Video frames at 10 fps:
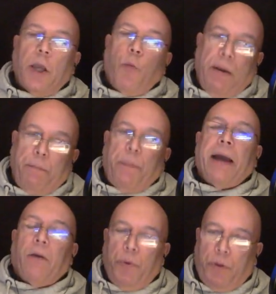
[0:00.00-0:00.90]
they went
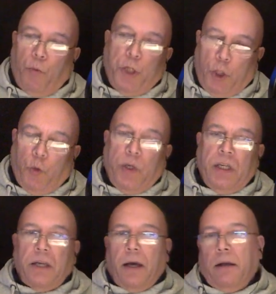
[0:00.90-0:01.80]
back with the original
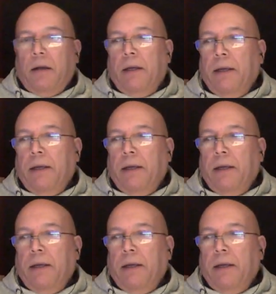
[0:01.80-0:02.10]
guitar.